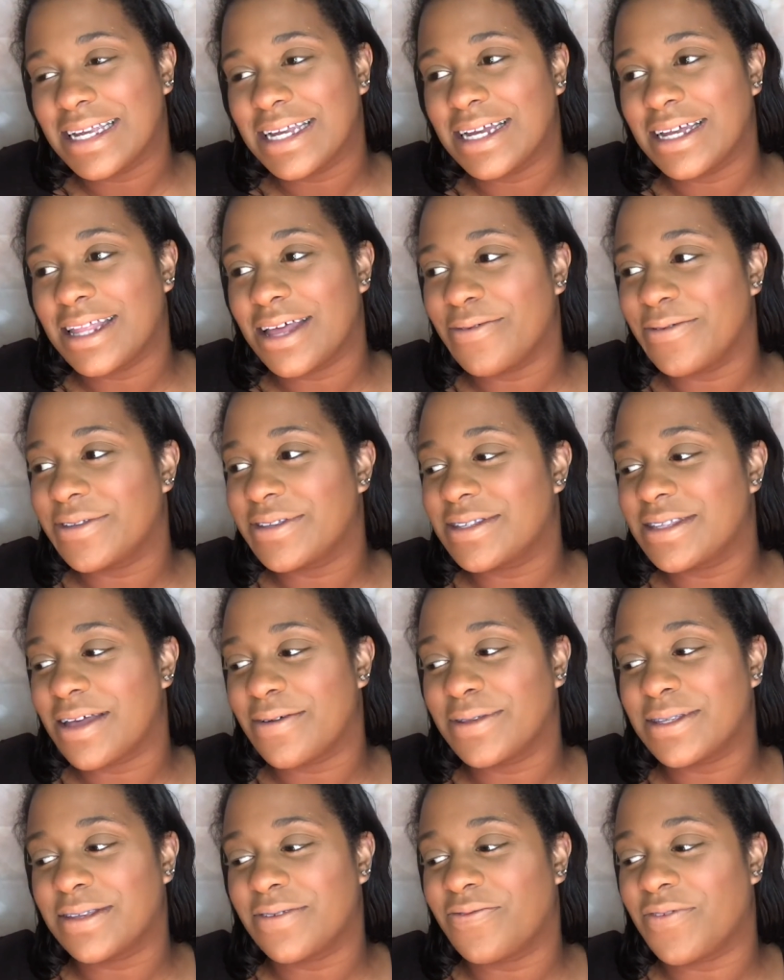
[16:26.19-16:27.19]
yeah, that was that
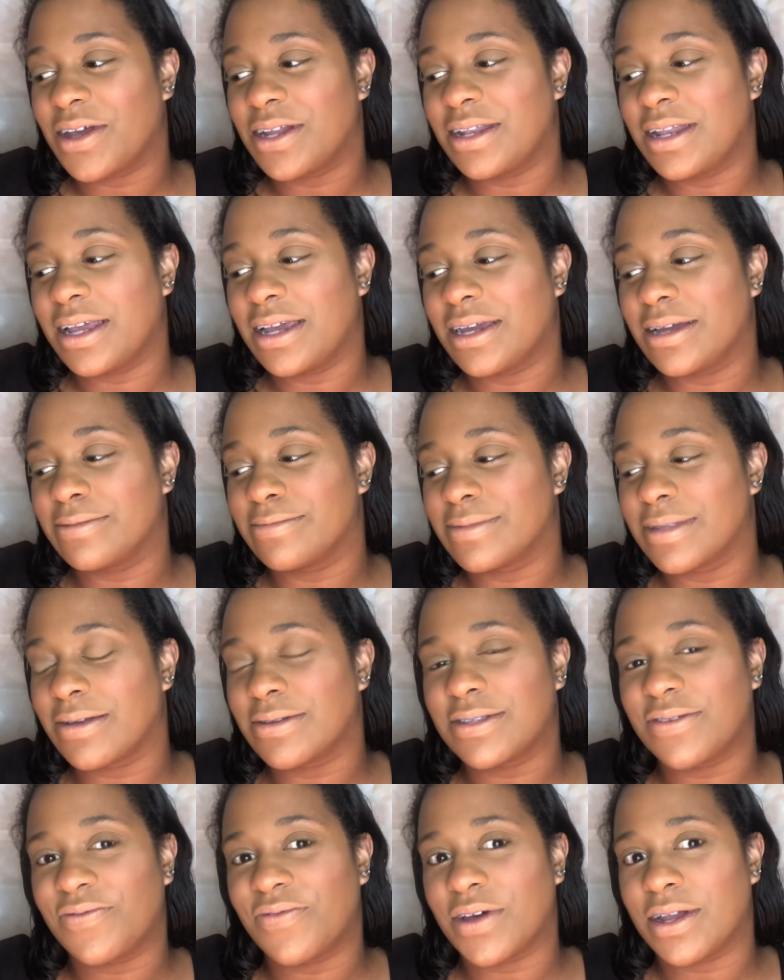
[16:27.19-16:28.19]
was a fun day. That
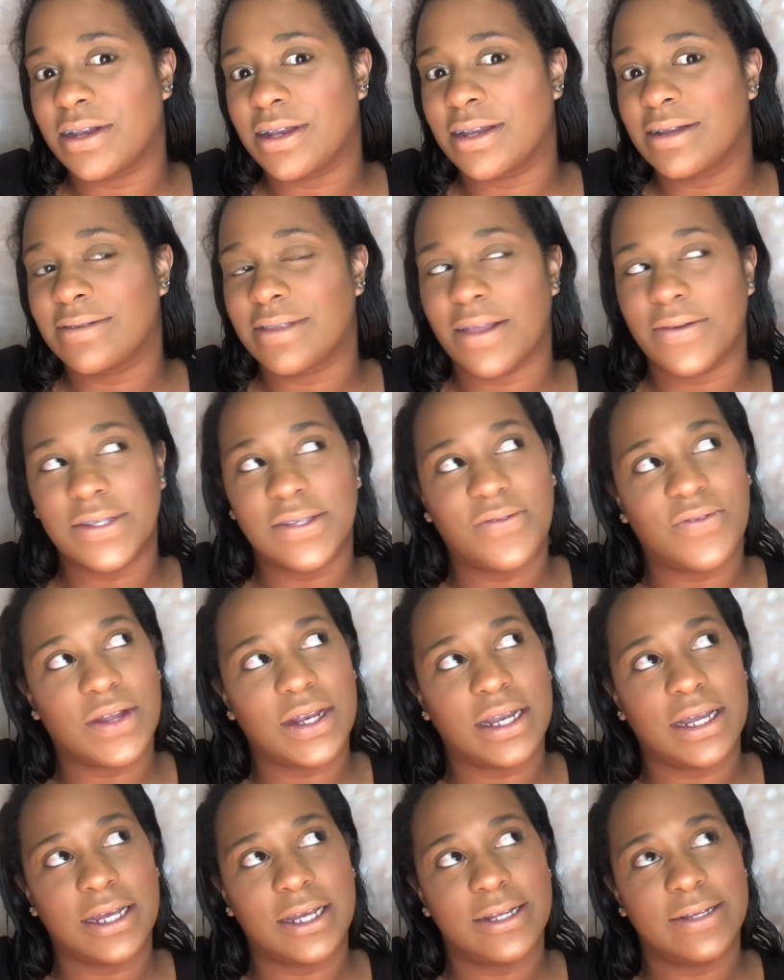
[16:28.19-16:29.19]
was a fun that was a fun
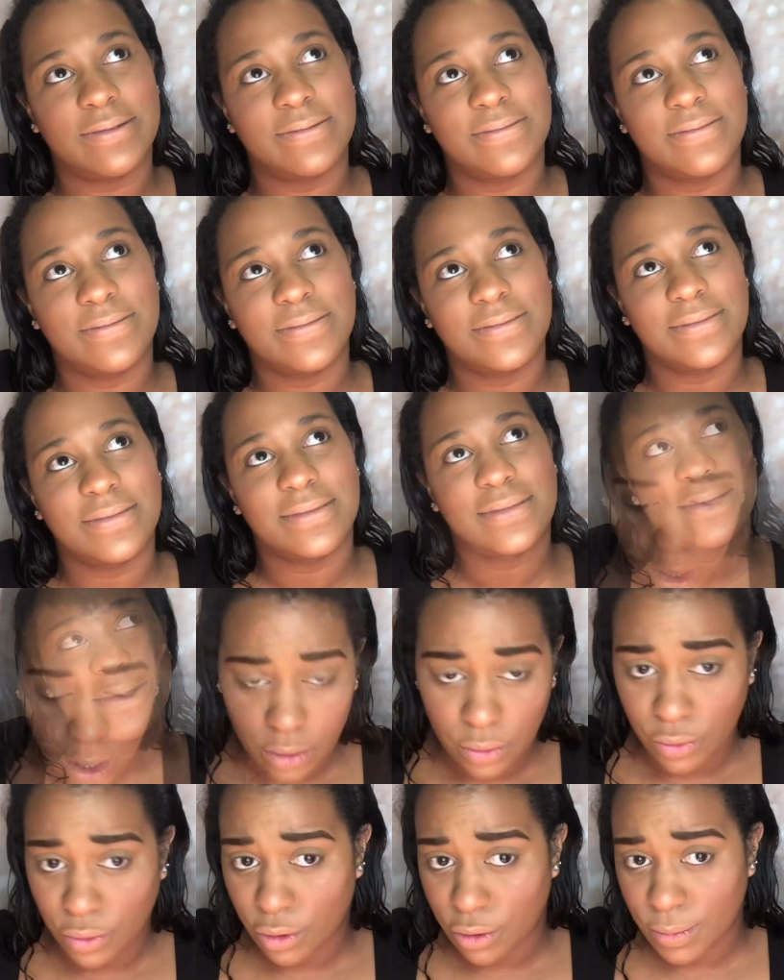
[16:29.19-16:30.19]
night.
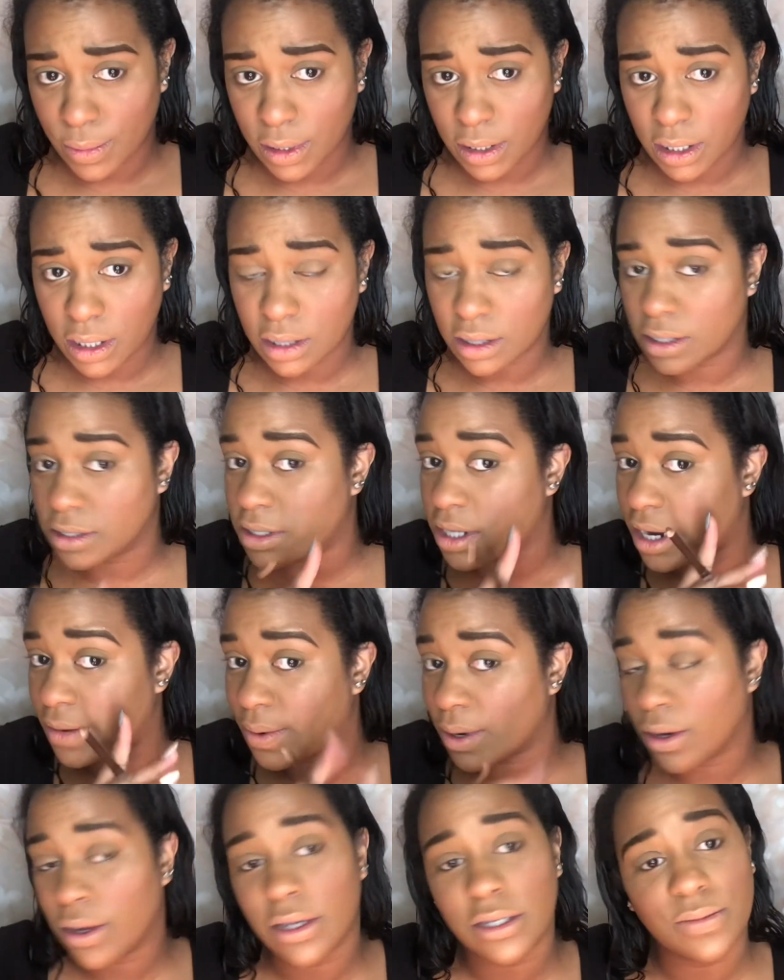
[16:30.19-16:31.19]
Normally this
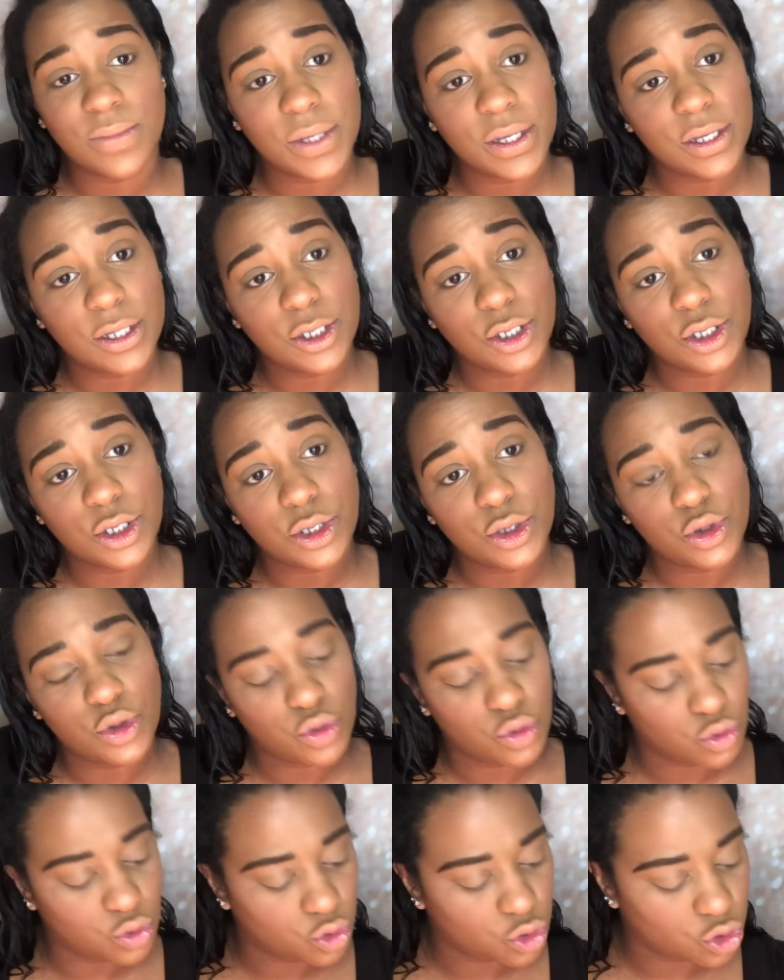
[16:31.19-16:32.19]
eyebrow gives me
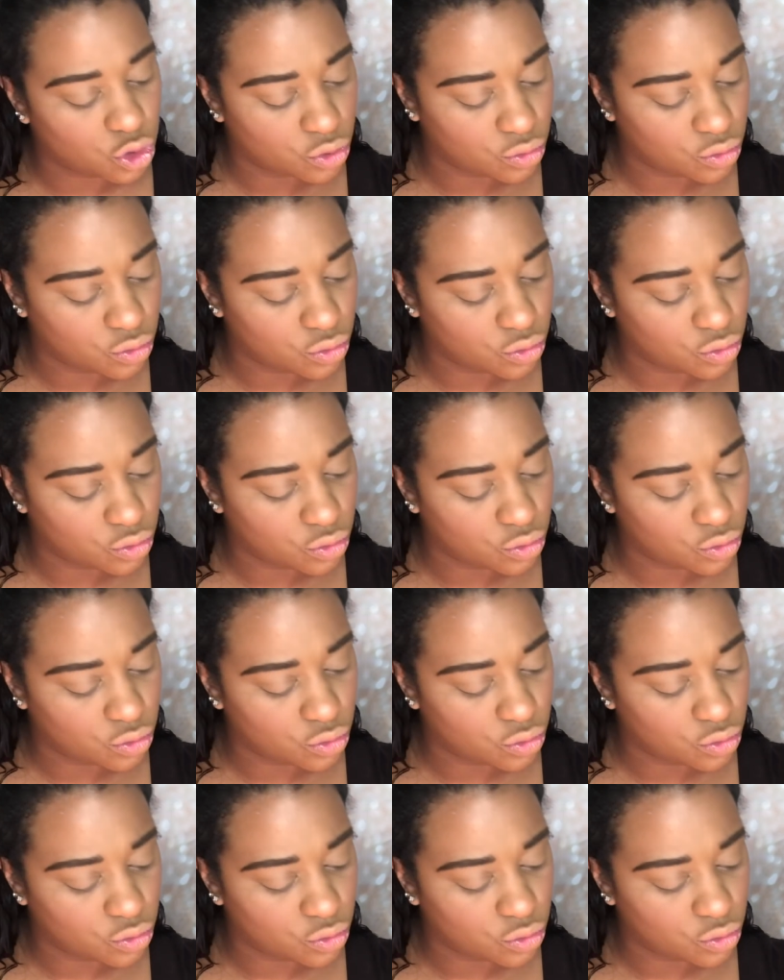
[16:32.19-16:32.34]
issues.